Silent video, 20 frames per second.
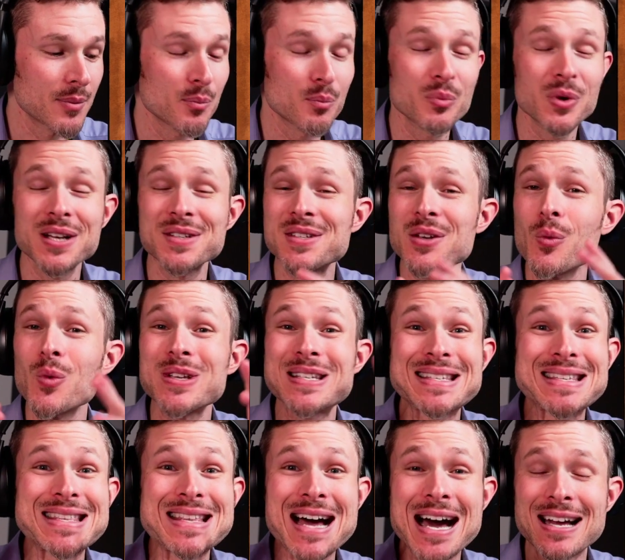Because it was
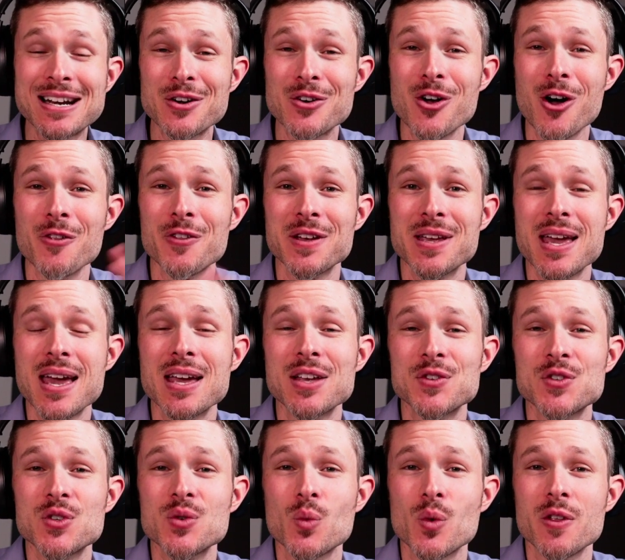not at all the
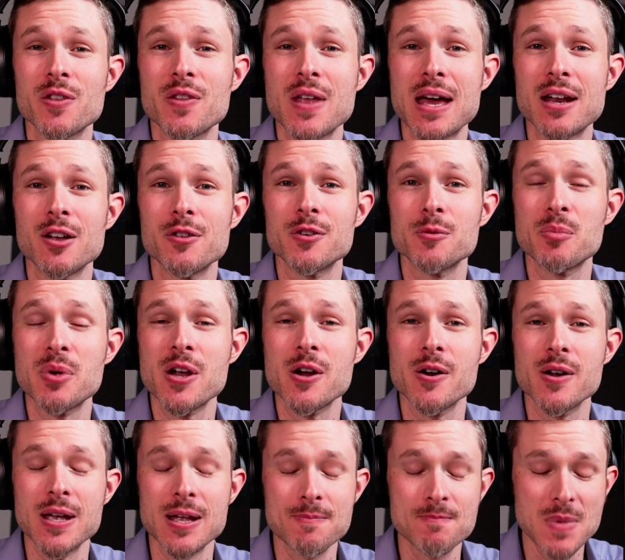case with that other
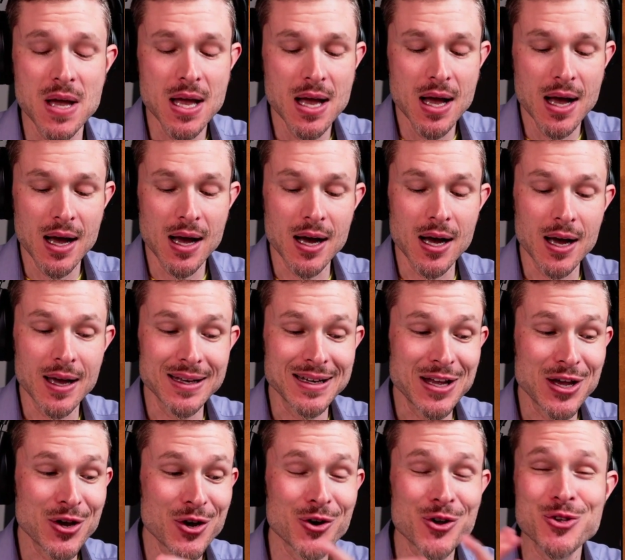period. And
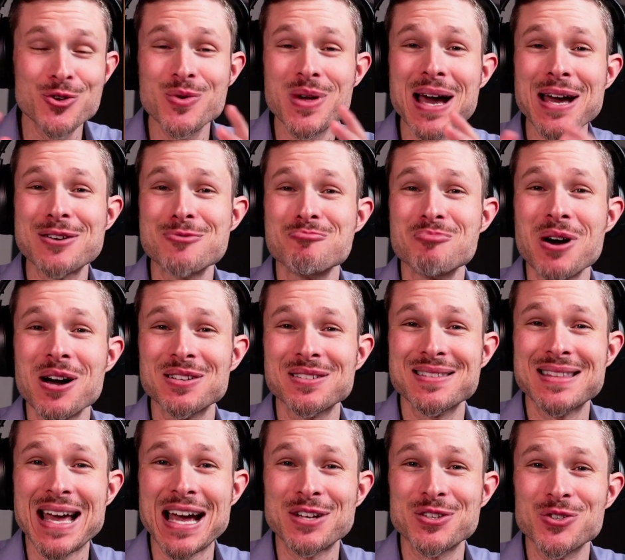here you kind of bucked
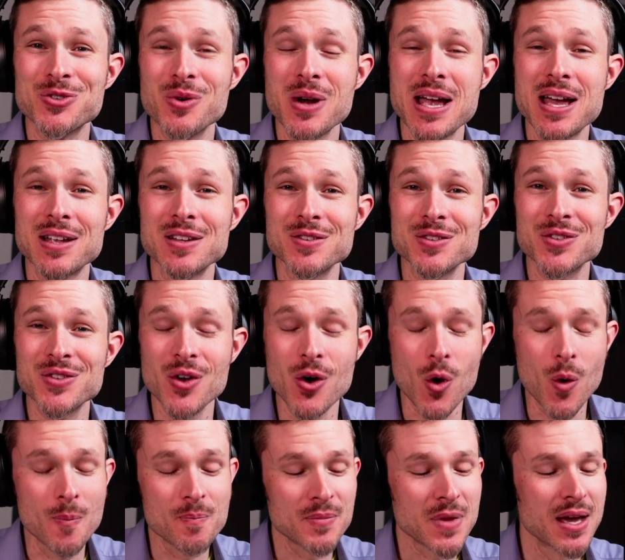that trend.
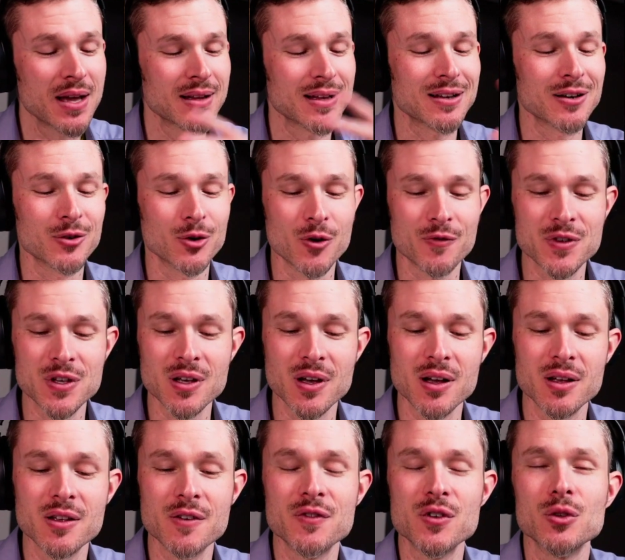So I don't know
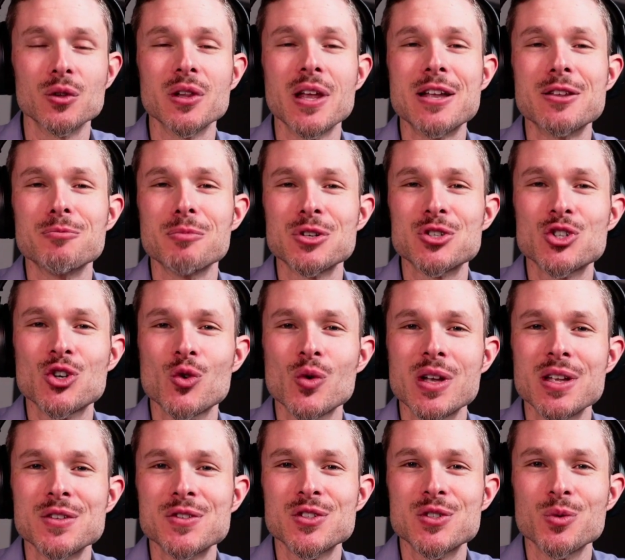if you lend much
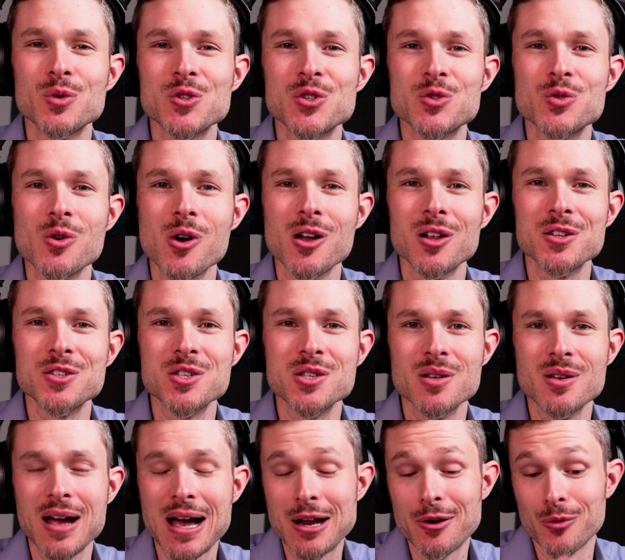credence to
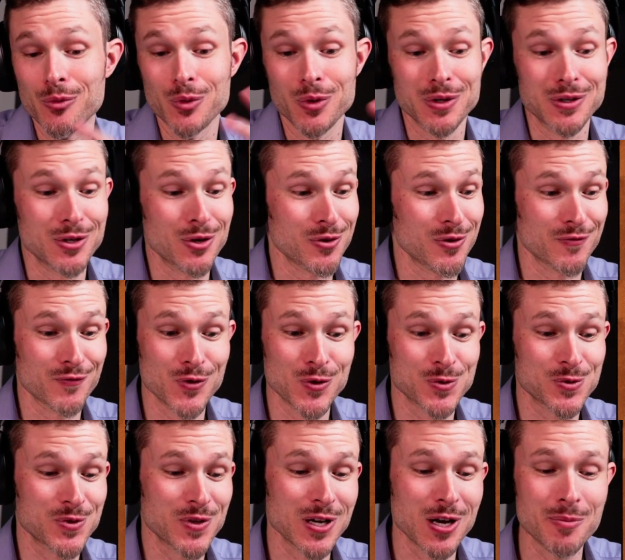astrology. I don't really know the
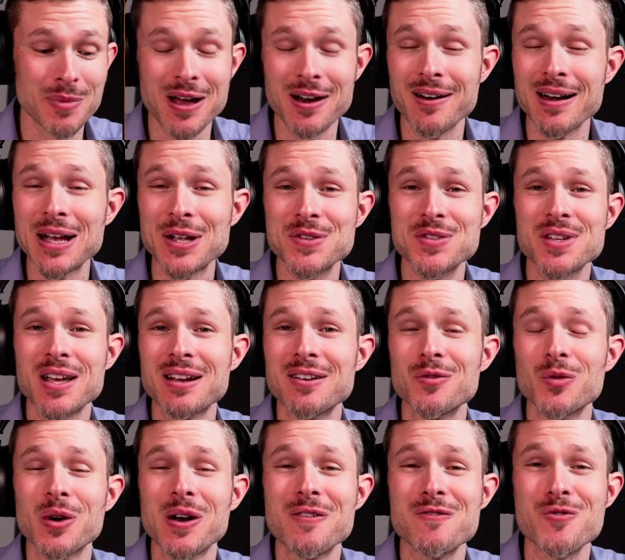first thing about it outside
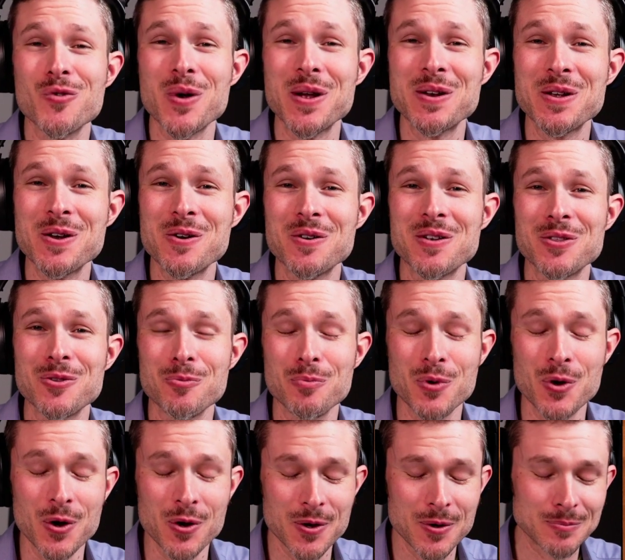of what I've read here in the
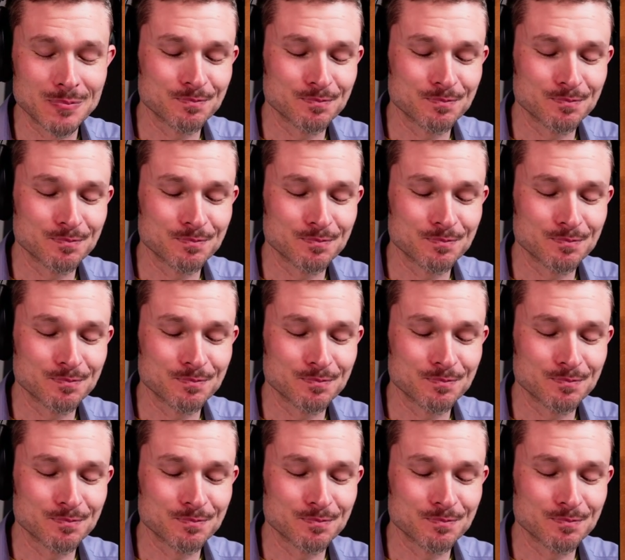book.